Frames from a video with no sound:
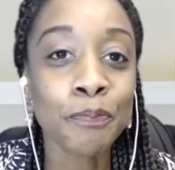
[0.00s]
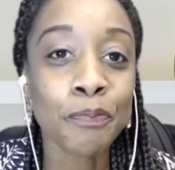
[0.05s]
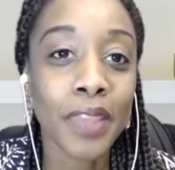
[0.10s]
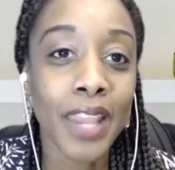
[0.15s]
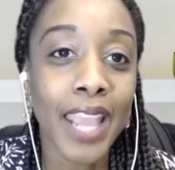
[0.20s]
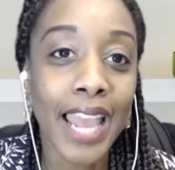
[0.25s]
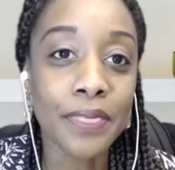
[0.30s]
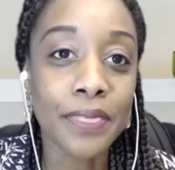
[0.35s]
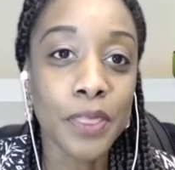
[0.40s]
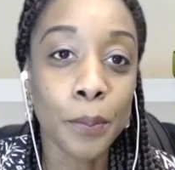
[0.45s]

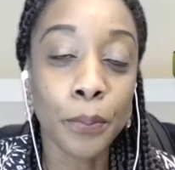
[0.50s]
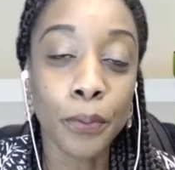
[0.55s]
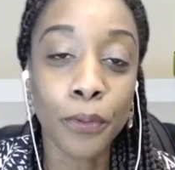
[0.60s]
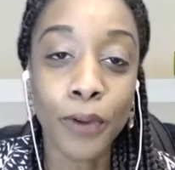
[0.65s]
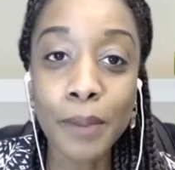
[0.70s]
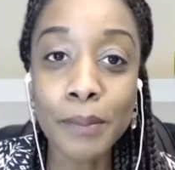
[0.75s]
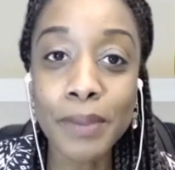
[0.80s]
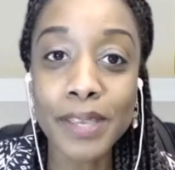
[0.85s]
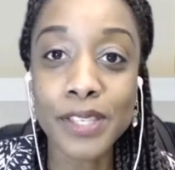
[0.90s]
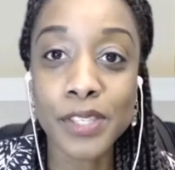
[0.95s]
And the
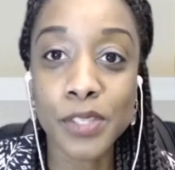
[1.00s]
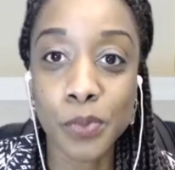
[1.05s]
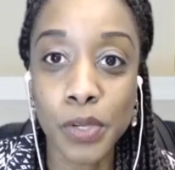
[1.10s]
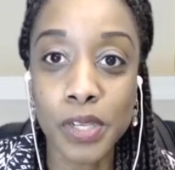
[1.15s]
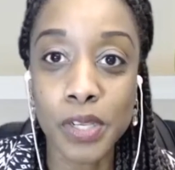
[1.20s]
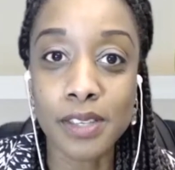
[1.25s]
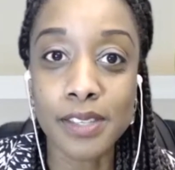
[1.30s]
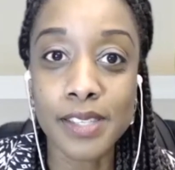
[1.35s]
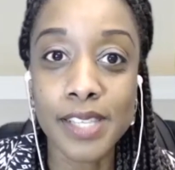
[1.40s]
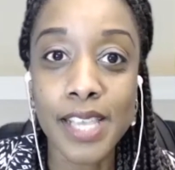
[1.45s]
premise
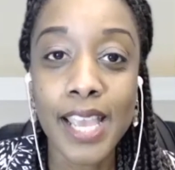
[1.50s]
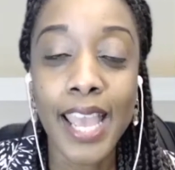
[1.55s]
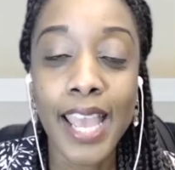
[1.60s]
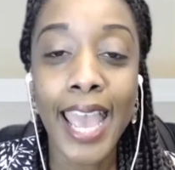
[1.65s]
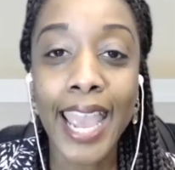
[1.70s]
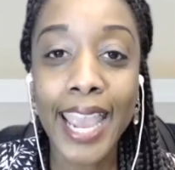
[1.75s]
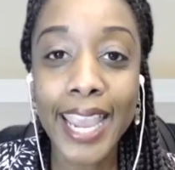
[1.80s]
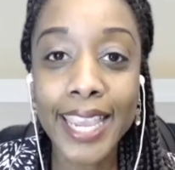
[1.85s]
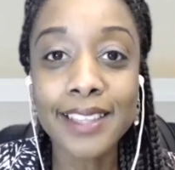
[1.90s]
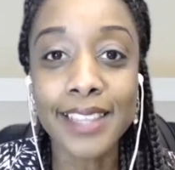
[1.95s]
was,
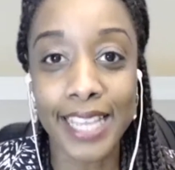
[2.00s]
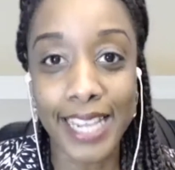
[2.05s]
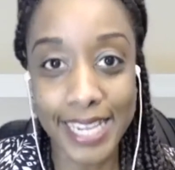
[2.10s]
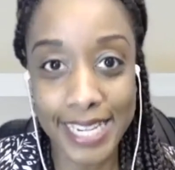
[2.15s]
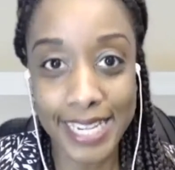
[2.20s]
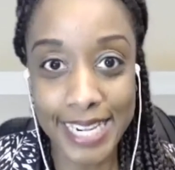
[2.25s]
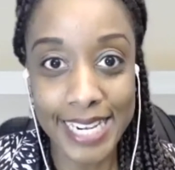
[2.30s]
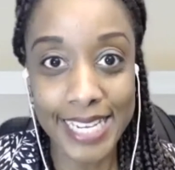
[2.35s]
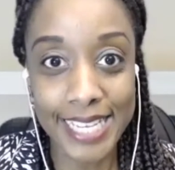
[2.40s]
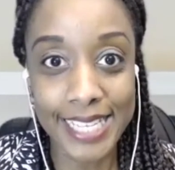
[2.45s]
hey,
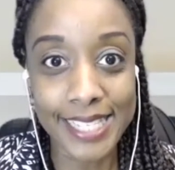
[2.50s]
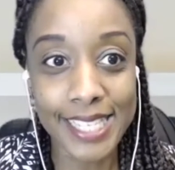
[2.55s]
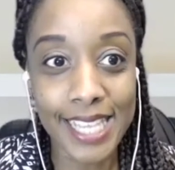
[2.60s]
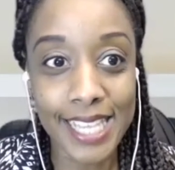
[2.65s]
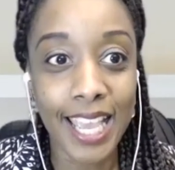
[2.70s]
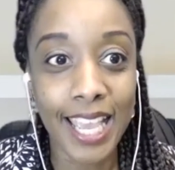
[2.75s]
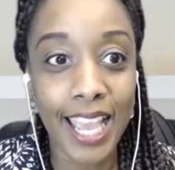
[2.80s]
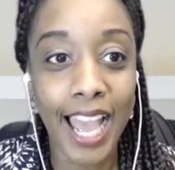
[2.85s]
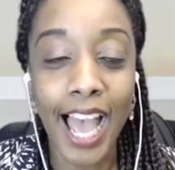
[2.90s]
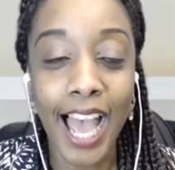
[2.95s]
ladies,
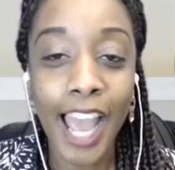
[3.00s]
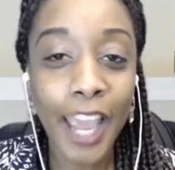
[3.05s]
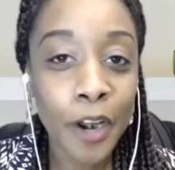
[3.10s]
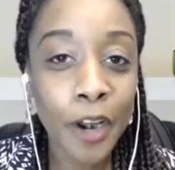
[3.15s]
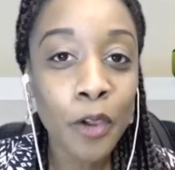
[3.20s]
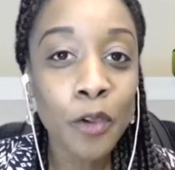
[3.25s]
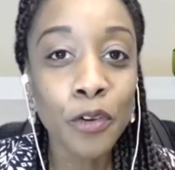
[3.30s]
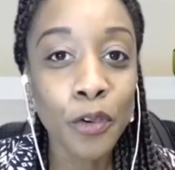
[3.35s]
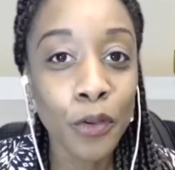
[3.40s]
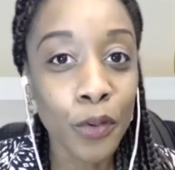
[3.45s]
I
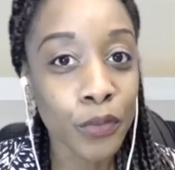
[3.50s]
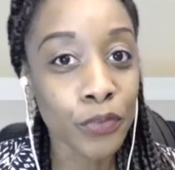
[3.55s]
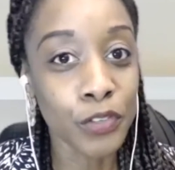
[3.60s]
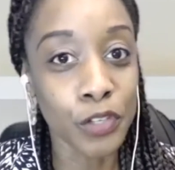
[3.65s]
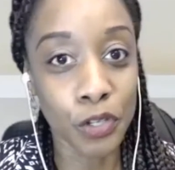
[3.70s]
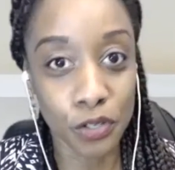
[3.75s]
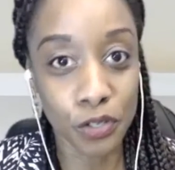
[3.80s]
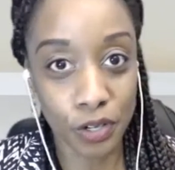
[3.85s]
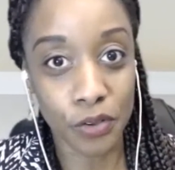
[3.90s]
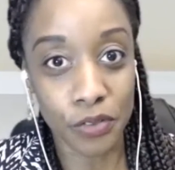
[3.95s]
don't know if you
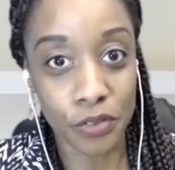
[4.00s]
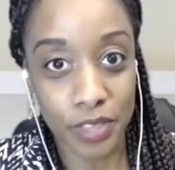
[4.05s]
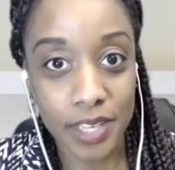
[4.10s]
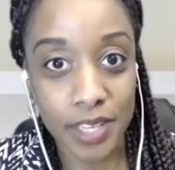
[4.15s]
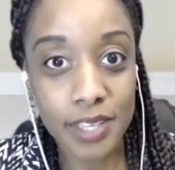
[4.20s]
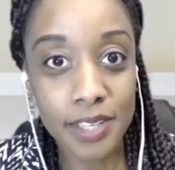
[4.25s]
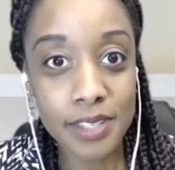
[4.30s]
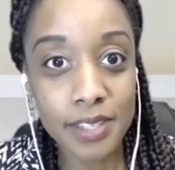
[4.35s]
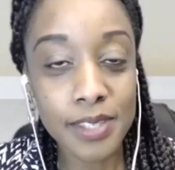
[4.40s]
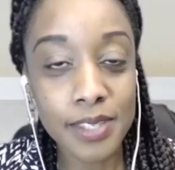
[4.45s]
know
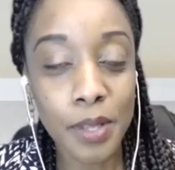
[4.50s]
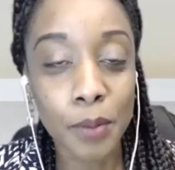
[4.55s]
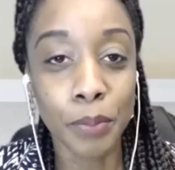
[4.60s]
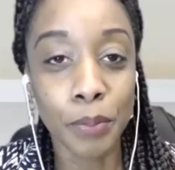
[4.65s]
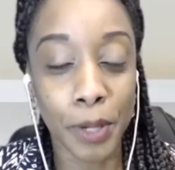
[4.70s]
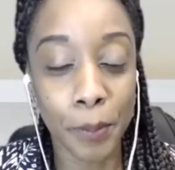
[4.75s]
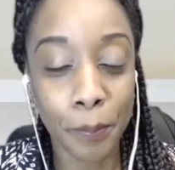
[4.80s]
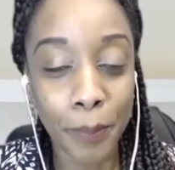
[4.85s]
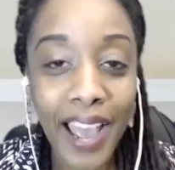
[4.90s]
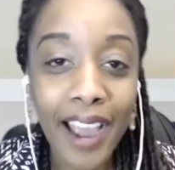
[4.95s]
this, but
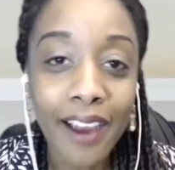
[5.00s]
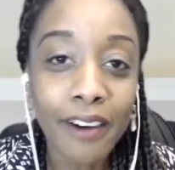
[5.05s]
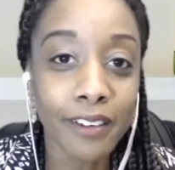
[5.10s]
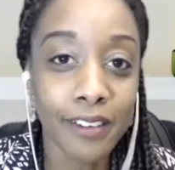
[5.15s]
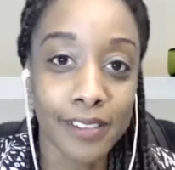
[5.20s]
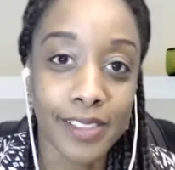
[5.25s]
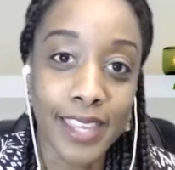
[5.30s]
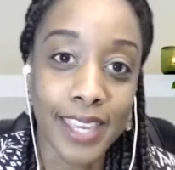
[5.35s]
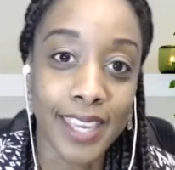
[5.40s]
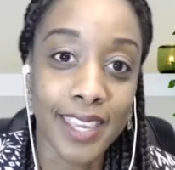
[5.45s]

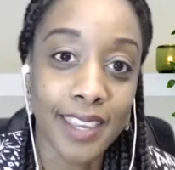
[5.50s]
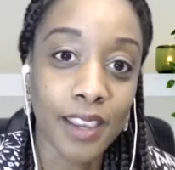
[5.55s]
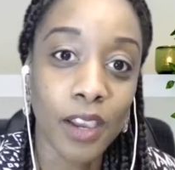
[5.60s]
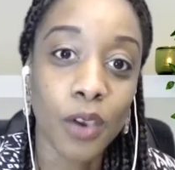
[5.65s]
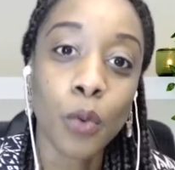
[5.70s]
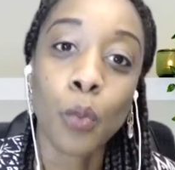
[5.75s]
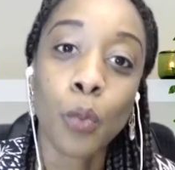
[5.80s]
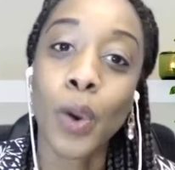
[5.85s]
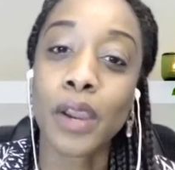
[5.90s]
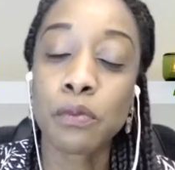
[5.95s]
apparently
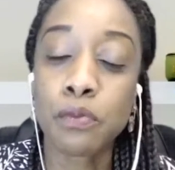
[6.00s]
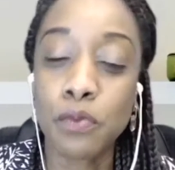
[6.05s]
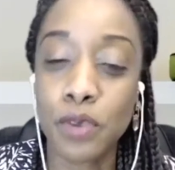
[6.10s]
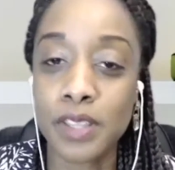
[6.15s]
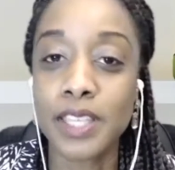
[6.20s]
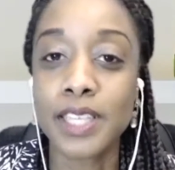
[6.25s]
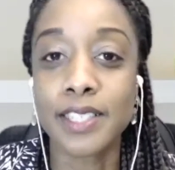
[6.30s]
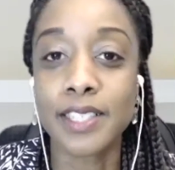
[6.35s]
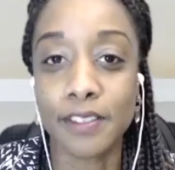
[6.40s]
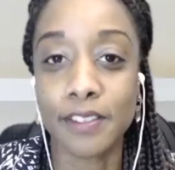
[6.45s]
we're
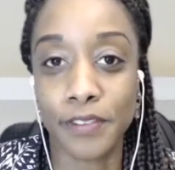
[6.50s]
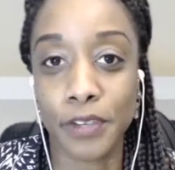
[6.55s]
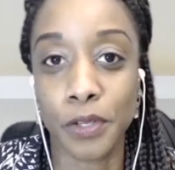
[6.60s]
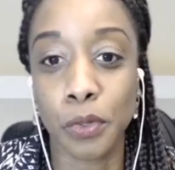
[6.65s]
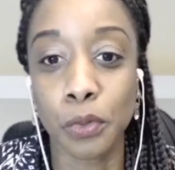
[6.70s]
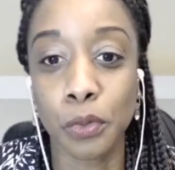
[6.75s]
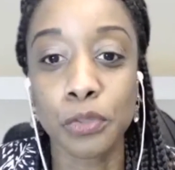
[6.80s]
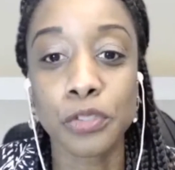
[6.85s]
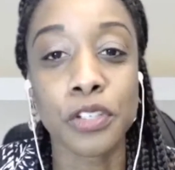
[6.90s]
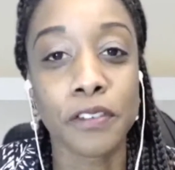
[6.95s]
really
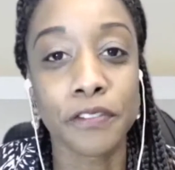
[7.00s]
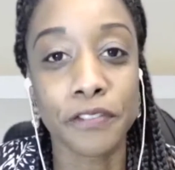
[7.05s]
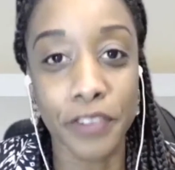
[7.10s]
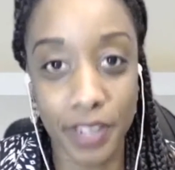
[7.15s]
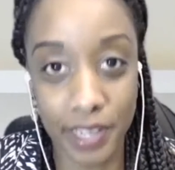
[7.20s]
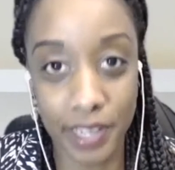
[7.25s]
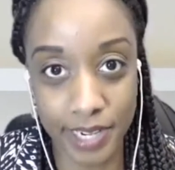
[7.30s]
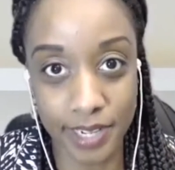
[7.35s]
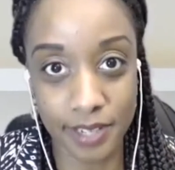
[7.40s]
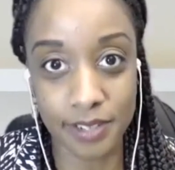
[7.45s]
difficult to
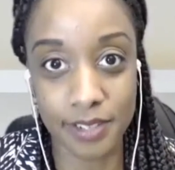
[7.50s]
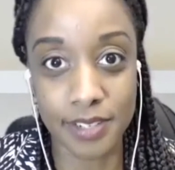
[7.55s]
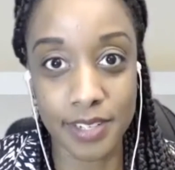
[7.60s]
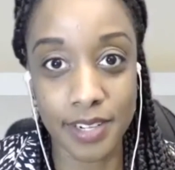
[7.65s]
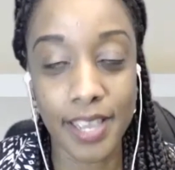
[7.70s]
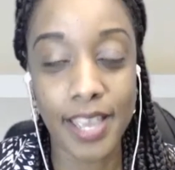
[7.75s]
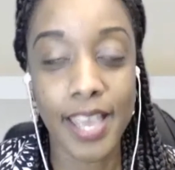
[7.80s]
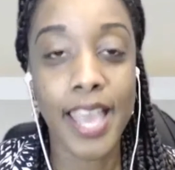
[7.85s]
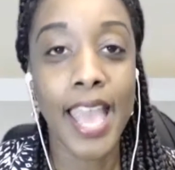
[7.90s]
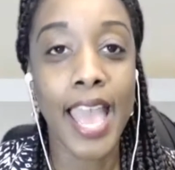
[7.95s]
find.
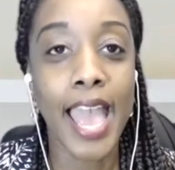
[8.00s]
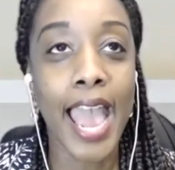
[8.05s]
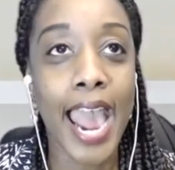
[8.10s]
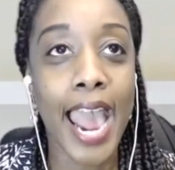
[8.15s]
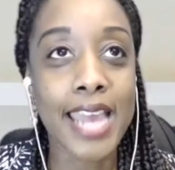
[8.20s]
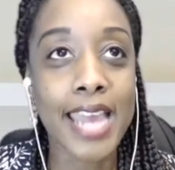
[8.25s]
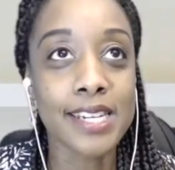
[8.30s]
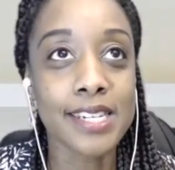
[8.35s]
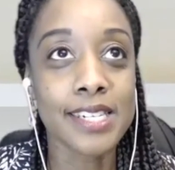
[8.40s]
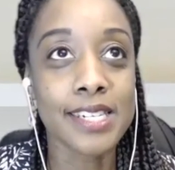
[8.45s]

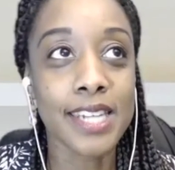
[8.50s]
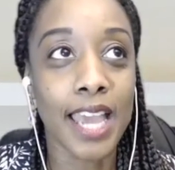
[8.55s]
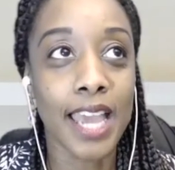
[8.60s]
And